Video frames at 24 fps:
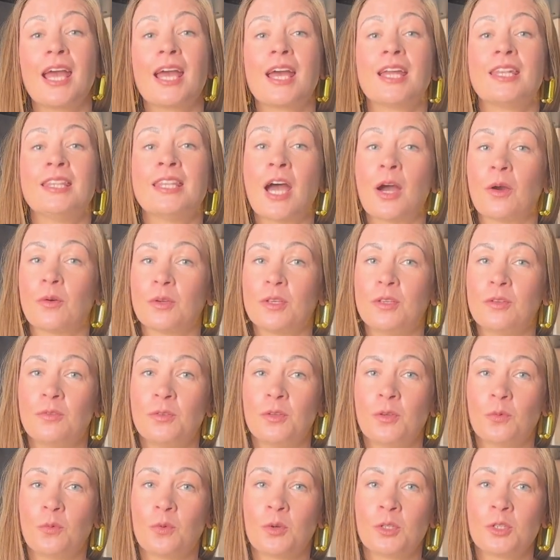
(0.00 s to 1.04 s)
Now, if
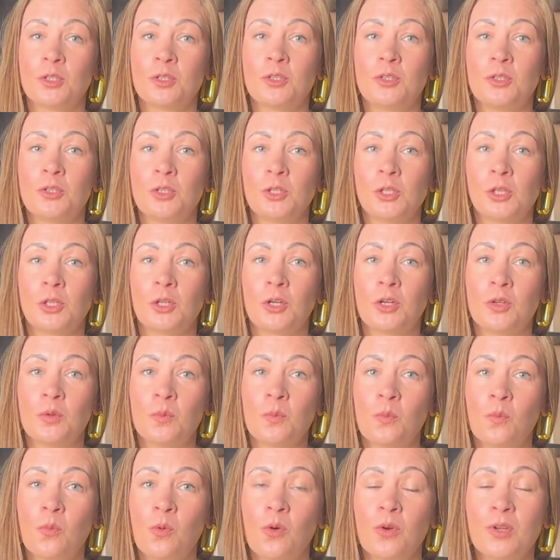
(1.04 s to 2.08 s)
you want to learn
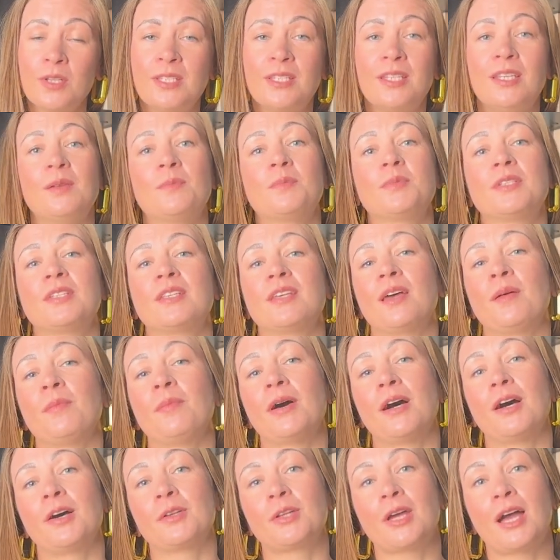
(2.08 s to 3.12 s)
more tips
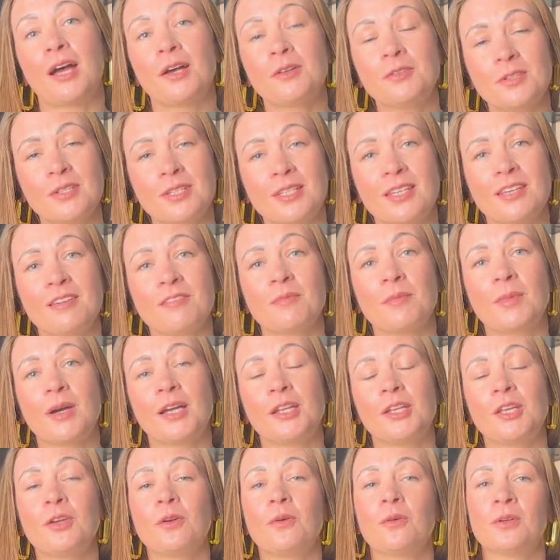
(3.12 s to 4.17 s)
about how to save
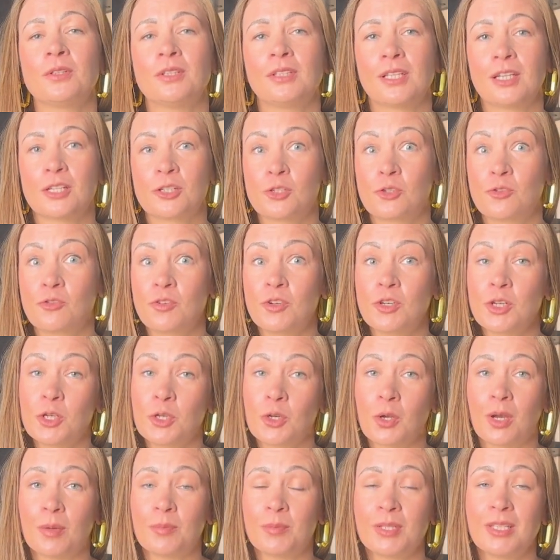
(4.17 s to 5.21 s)
money on luxury
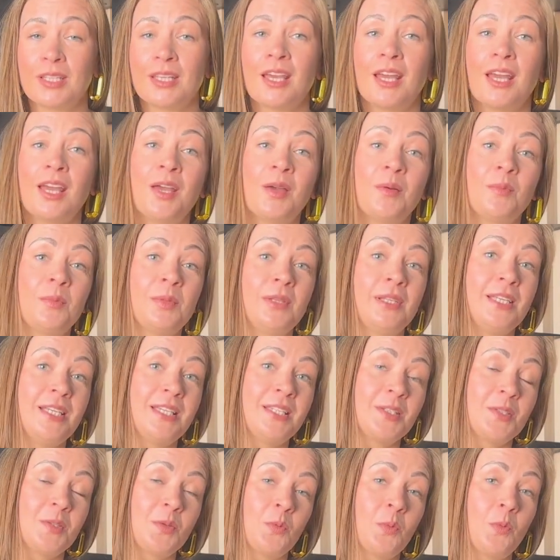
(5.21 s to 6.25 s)
shopping,
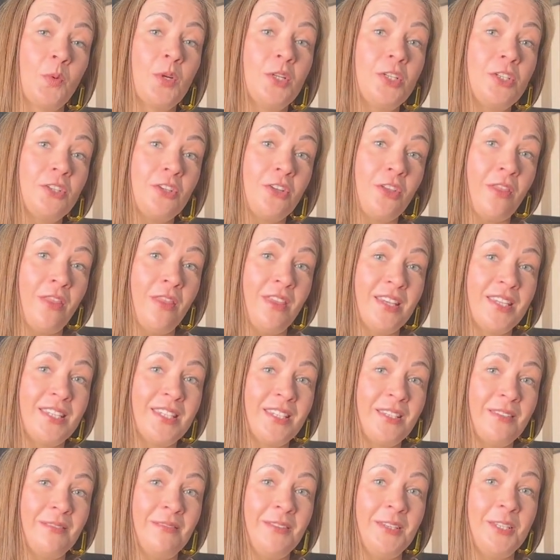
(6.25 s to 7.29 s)
please watch this
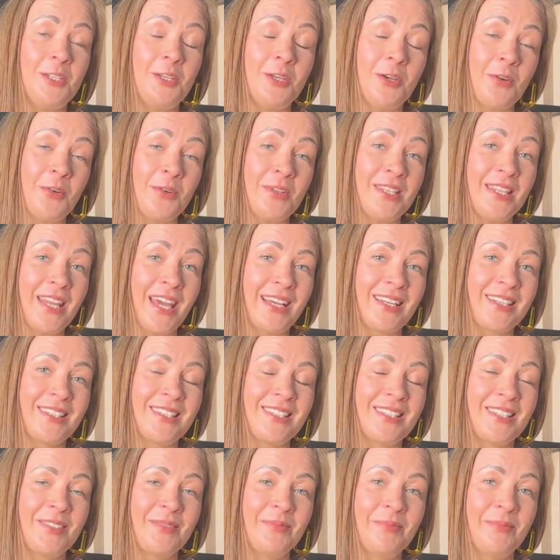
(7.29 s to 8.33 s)
video
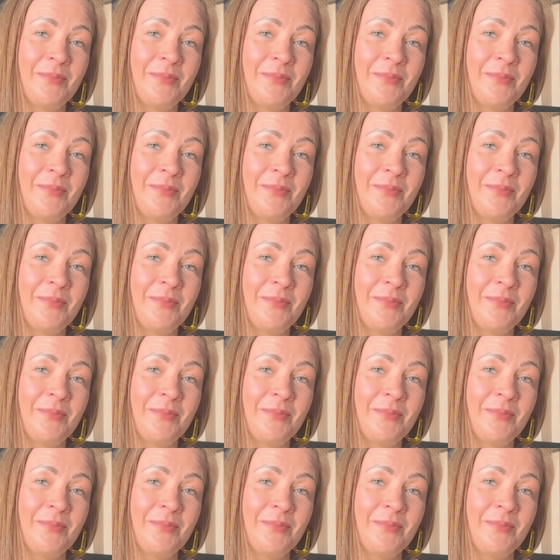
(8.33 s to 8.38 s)
next.